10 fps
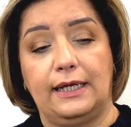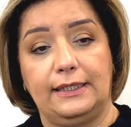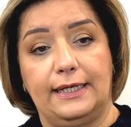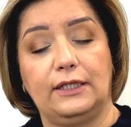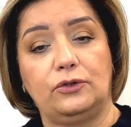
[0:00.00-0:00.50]

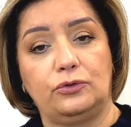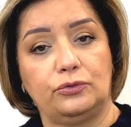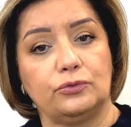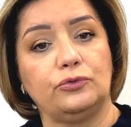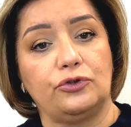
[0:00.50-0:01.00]
and get
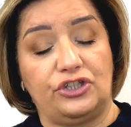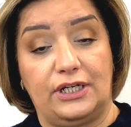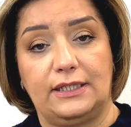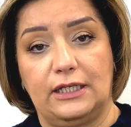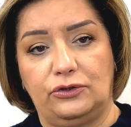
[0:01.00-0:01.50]
to the
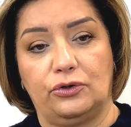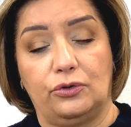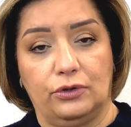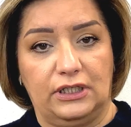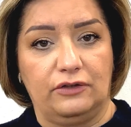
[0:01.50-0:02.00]
shade that you're
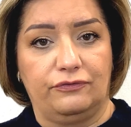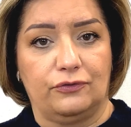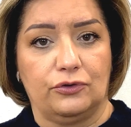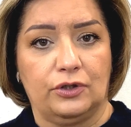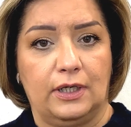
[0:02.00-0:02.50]
looking
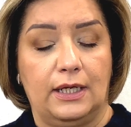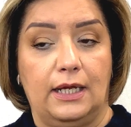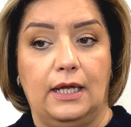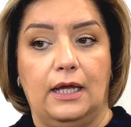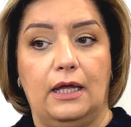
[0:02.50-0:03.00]
for.
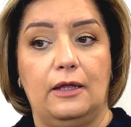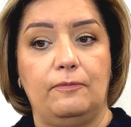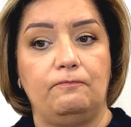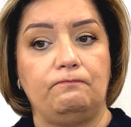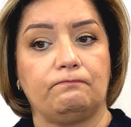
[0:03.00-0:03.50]

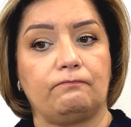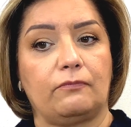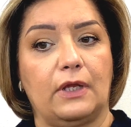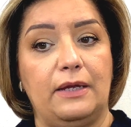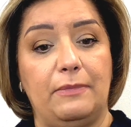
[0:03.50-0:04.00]
Um,
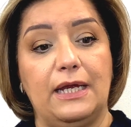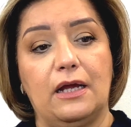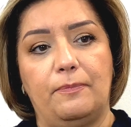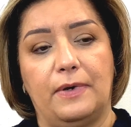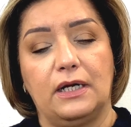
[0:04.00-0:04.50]
a
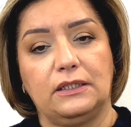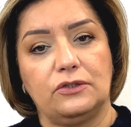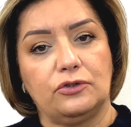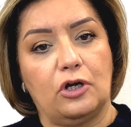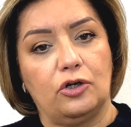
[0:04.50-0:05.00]
makeup
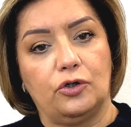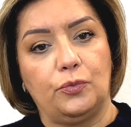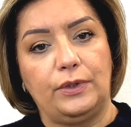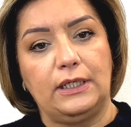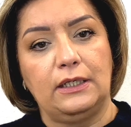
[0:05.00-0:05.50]
artist color
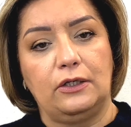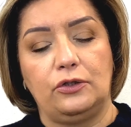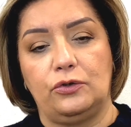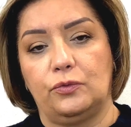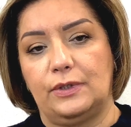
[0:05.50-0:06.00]
wheel,
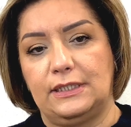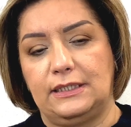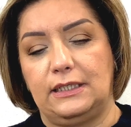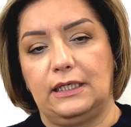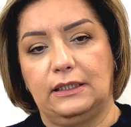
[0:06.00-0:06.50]
you will
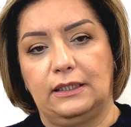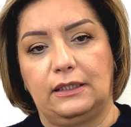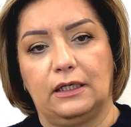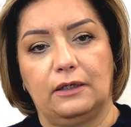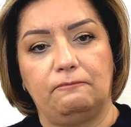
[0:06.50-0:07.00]
see it,
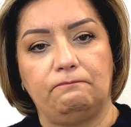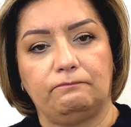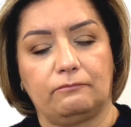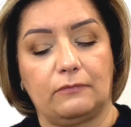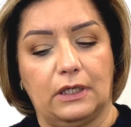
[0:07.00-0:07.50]

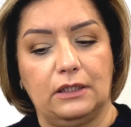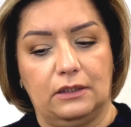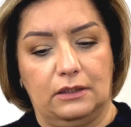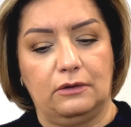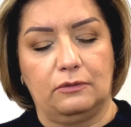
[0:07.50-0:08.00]

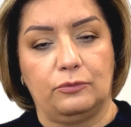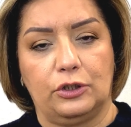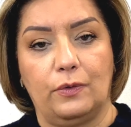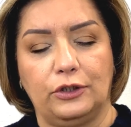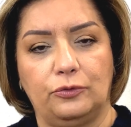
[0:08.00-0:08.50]
we're
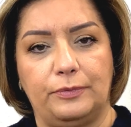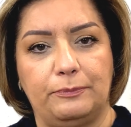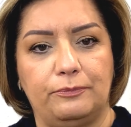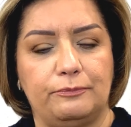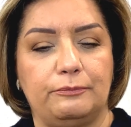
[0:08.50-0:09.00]
going to be
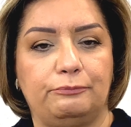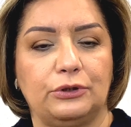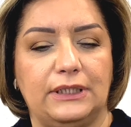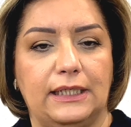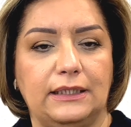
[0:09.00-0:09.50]

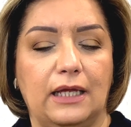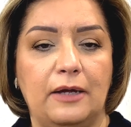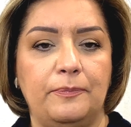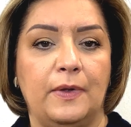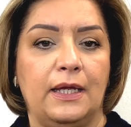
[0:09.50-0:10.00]
putting it
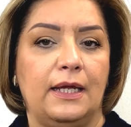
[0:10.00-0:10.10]
up,